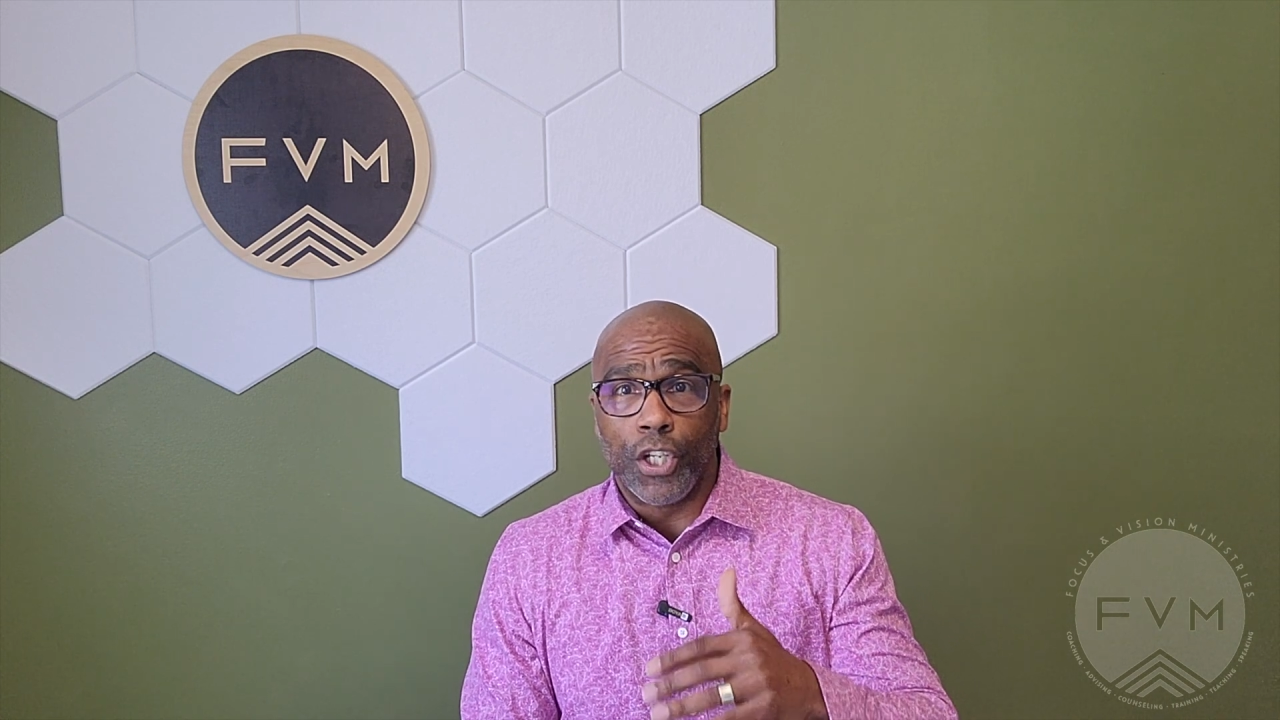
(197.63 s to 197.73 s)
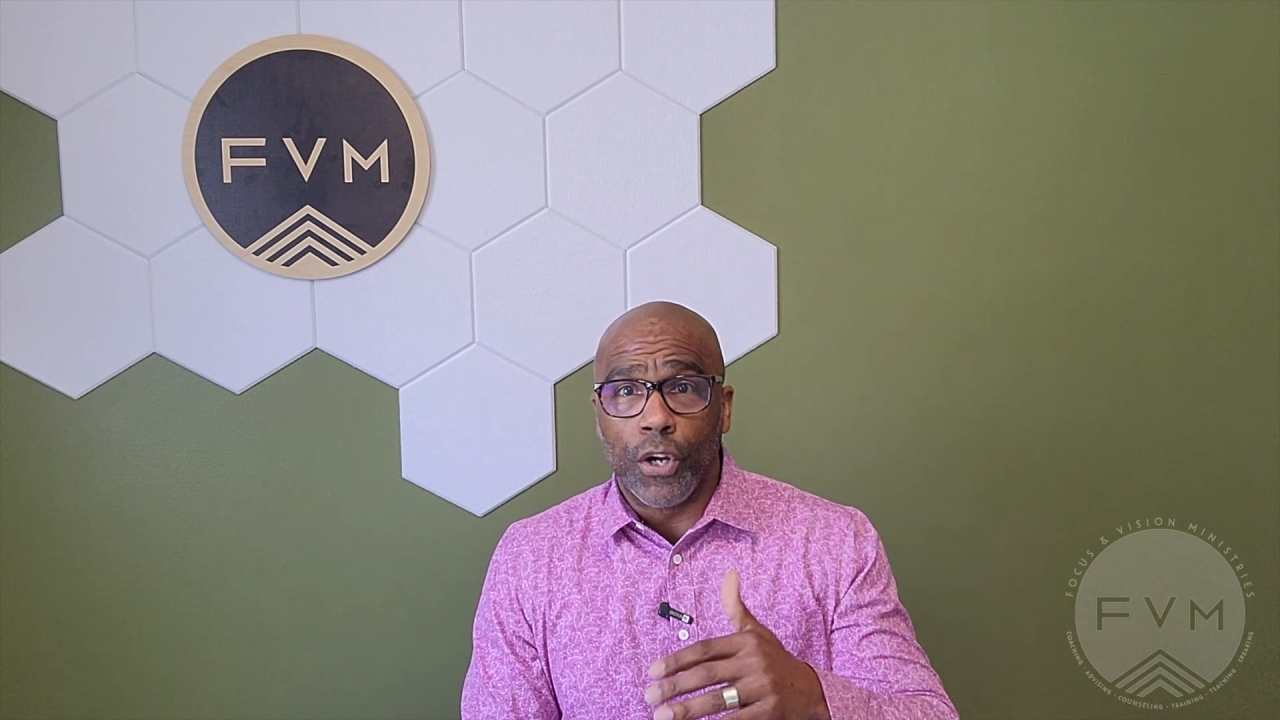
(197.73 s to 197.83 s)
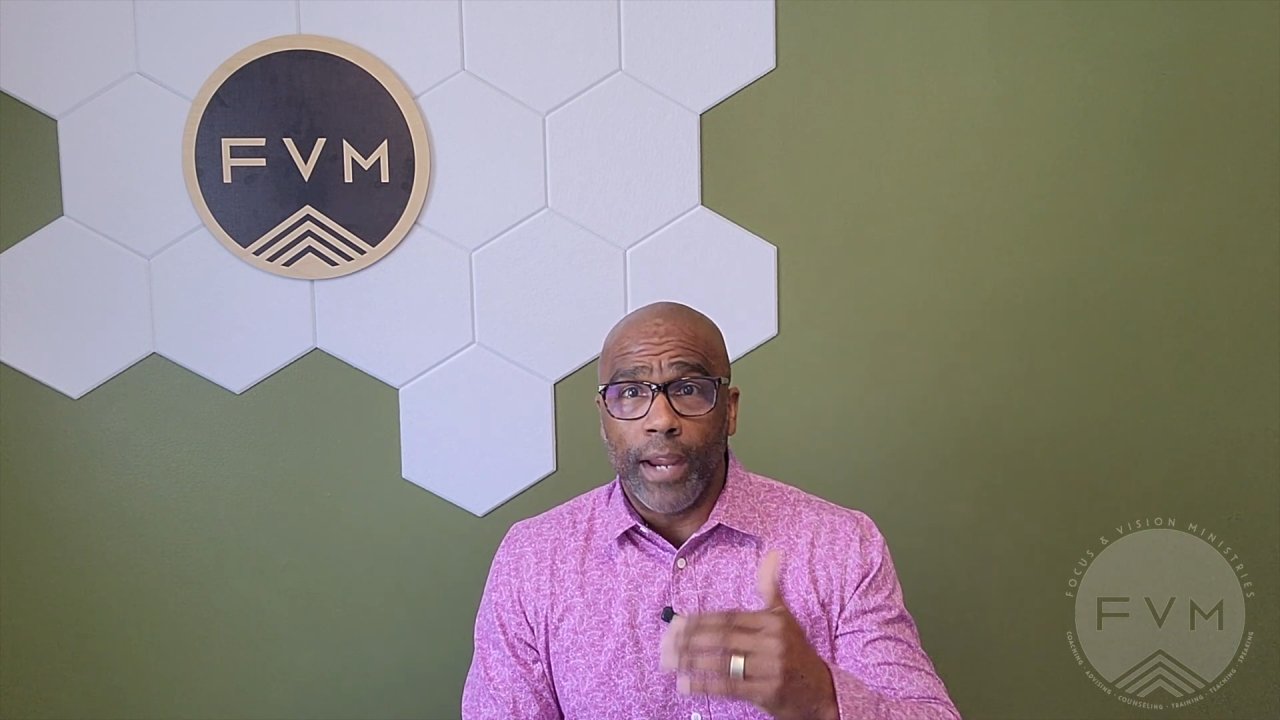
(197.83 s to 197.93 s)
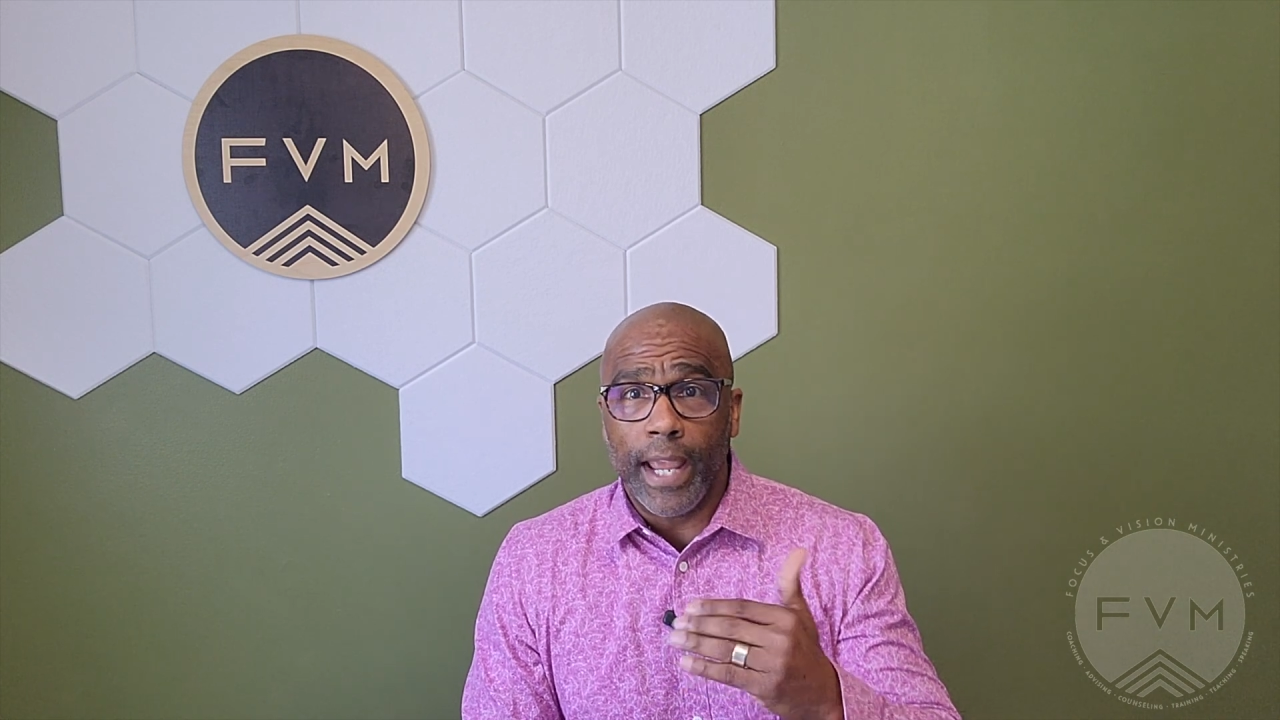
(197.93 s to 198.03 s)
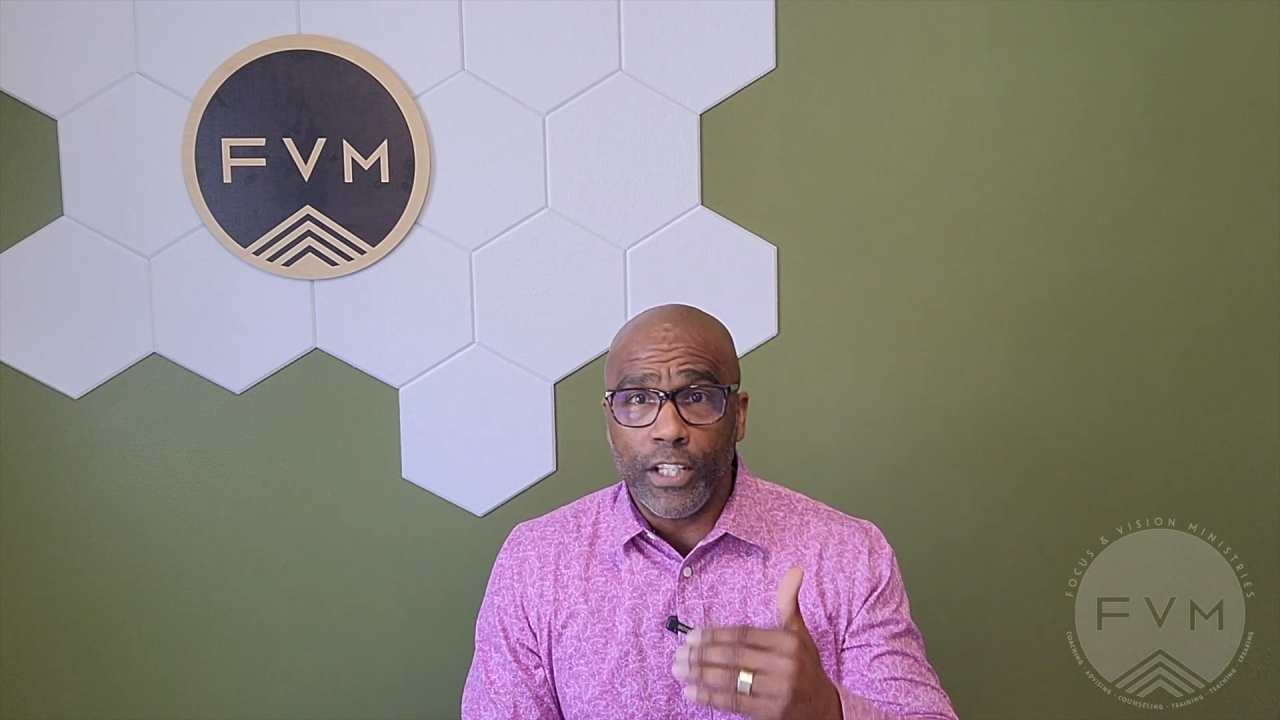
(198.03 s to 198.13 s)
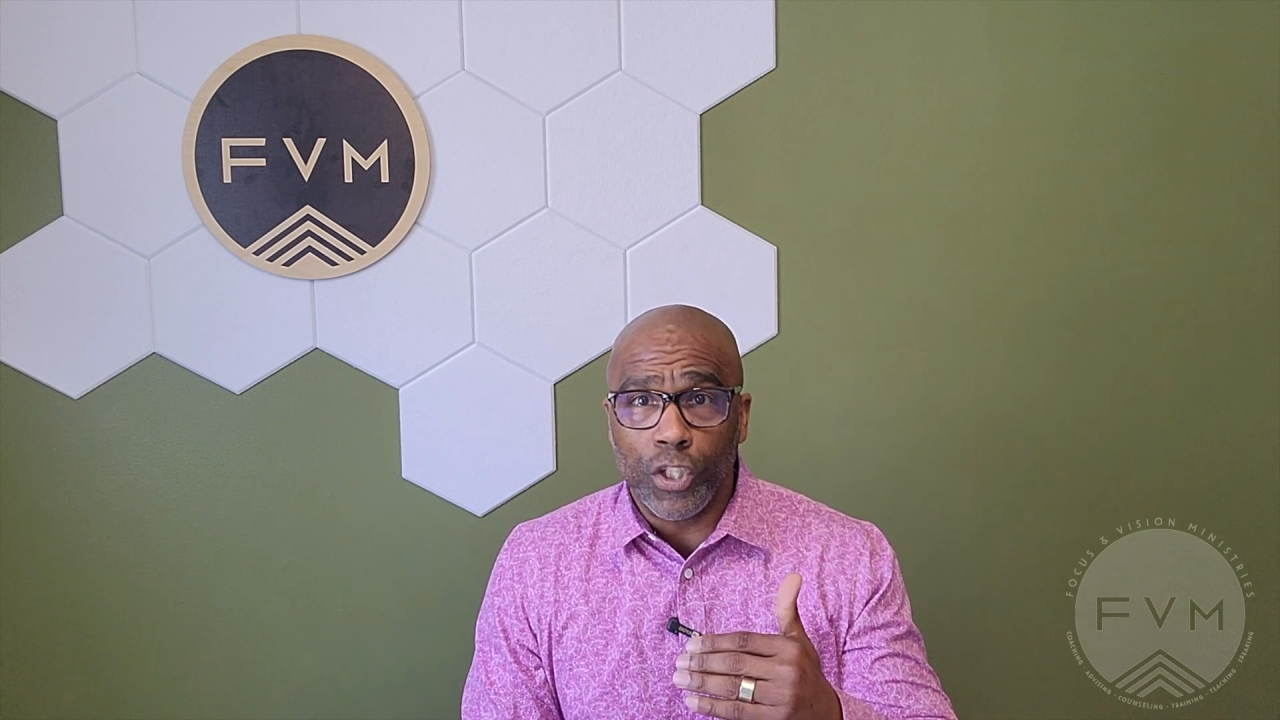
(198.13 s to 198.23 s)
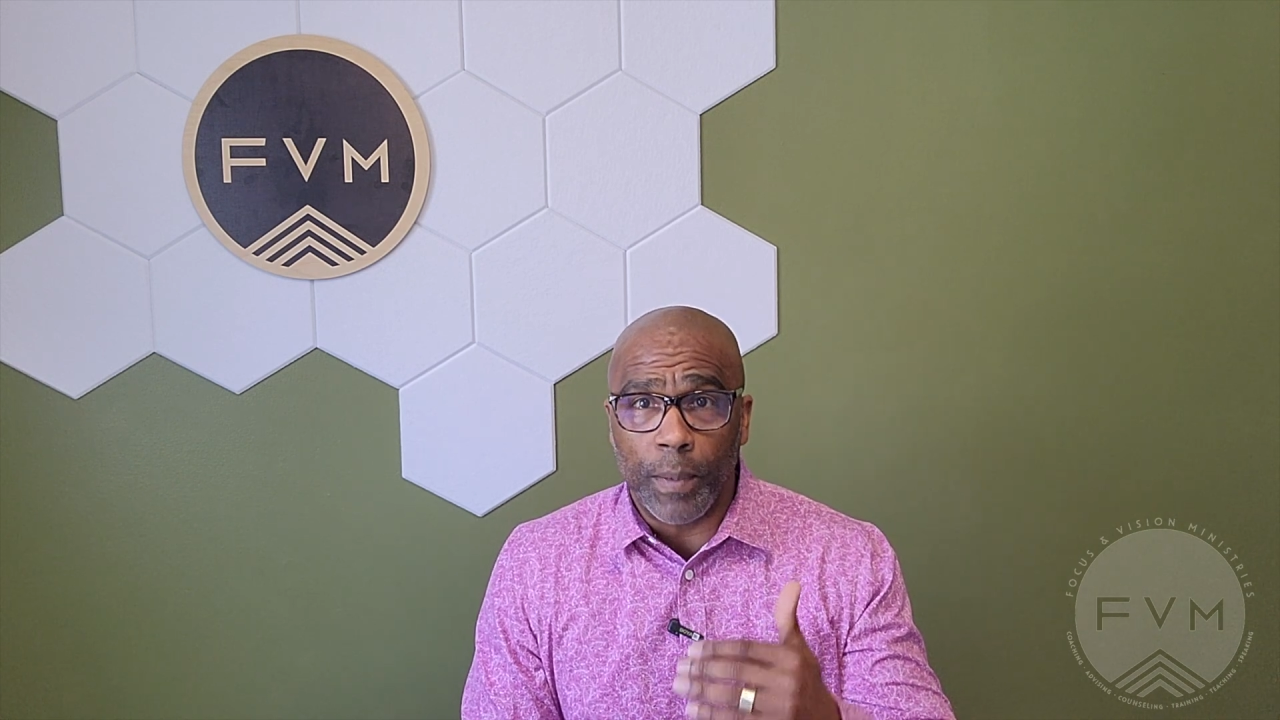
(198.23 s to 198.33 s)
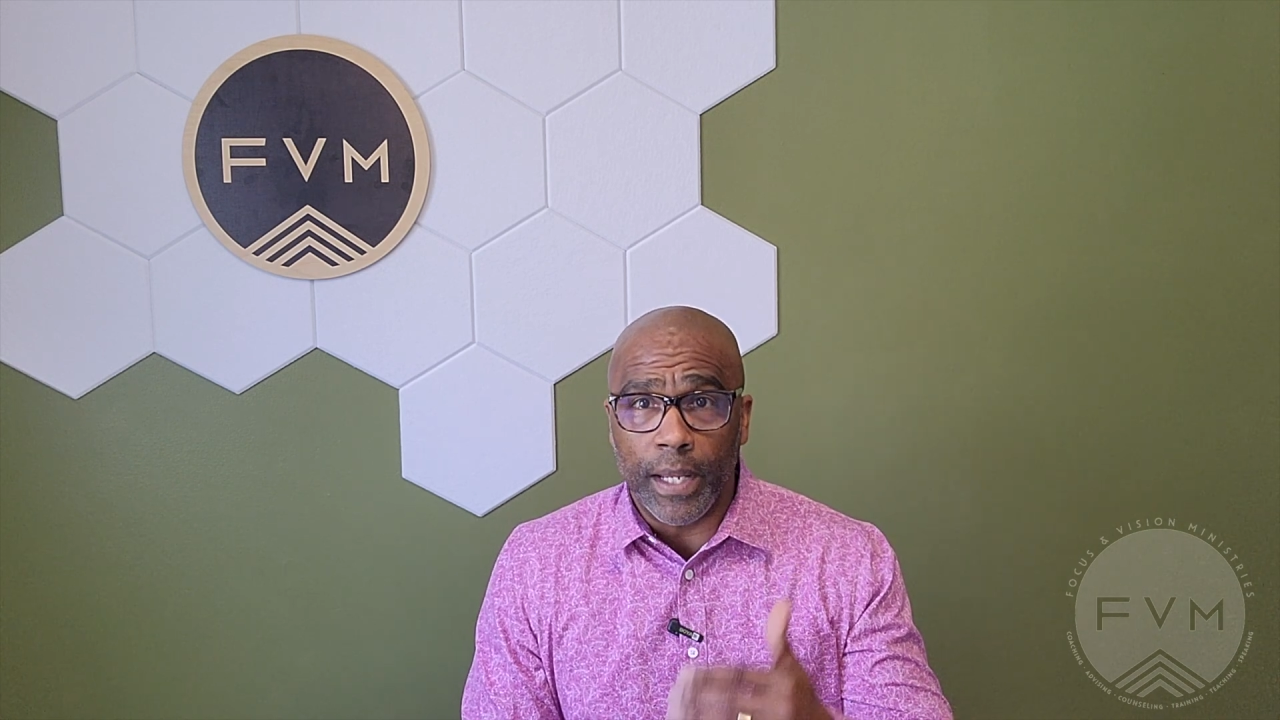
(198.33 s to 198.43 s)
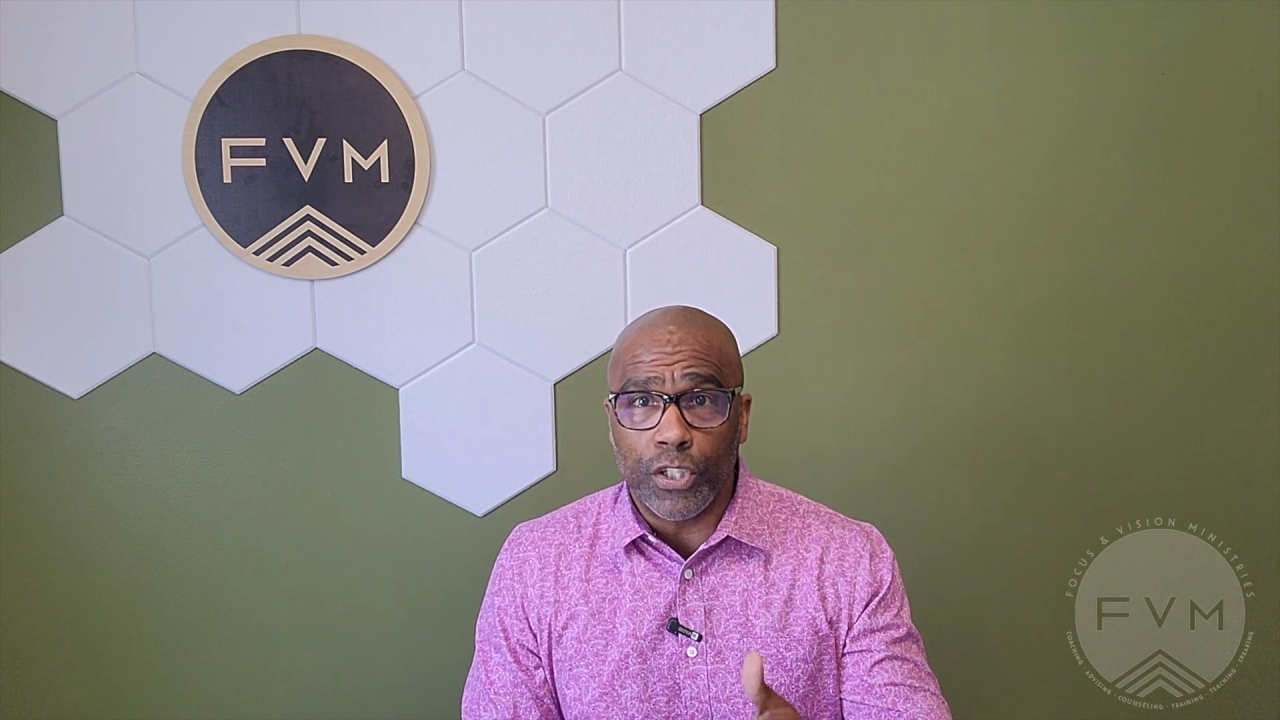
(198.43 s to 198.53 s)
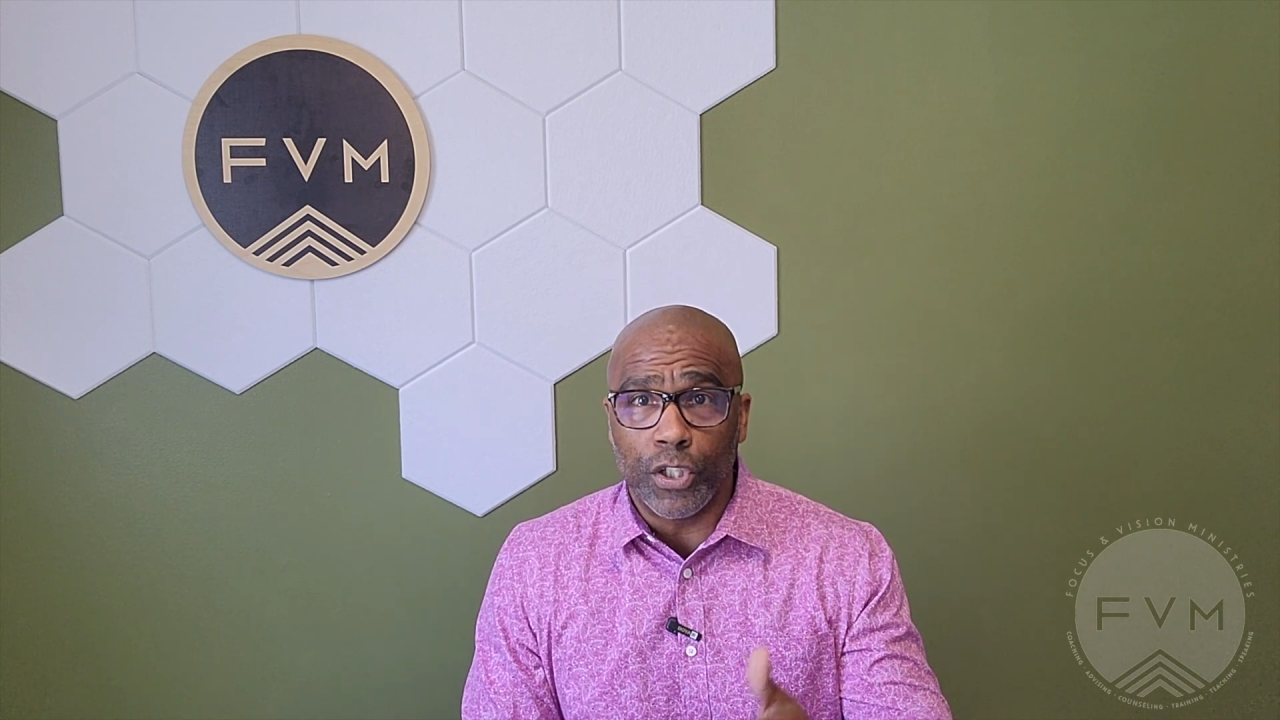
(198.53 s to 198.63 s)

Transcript: your headspace,